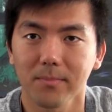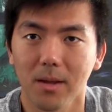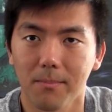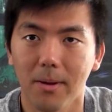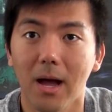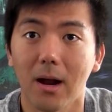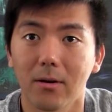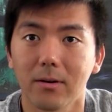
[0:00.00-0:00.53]

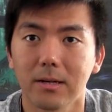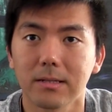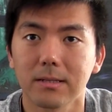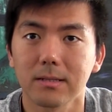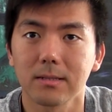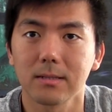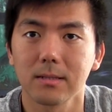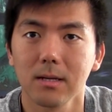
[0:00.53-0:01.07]

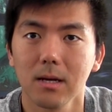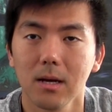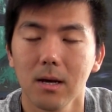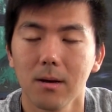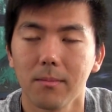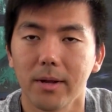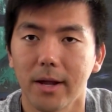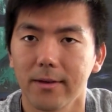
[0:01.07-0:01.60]
parents.
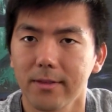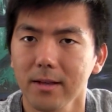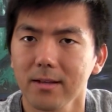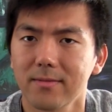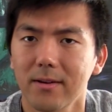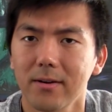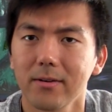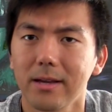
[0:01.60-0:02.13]
But I think it's
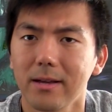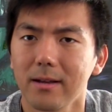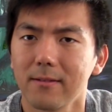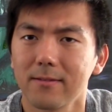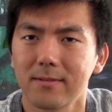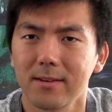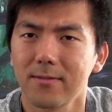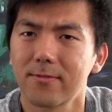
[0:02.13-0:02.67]
very
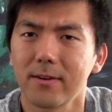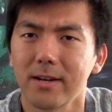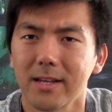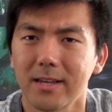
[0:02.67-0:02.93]
different